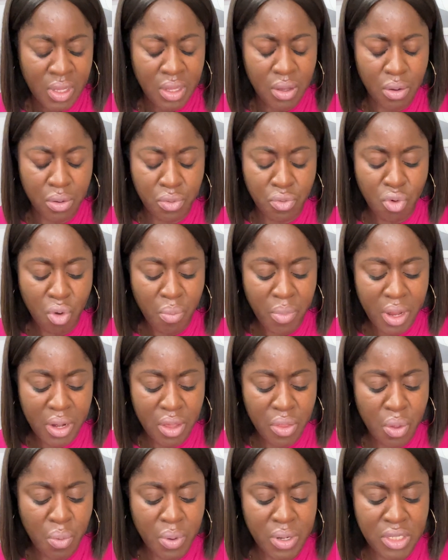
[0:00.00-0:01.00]
In
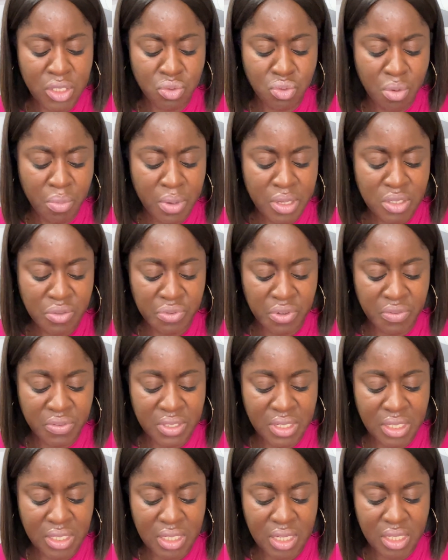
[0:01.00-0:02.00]
another one is Romans
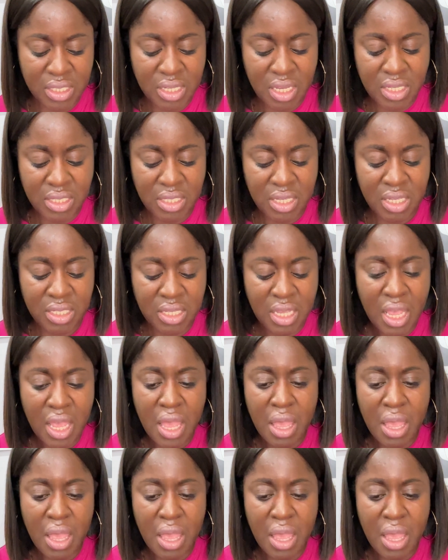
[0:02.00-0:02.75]
15:13, says,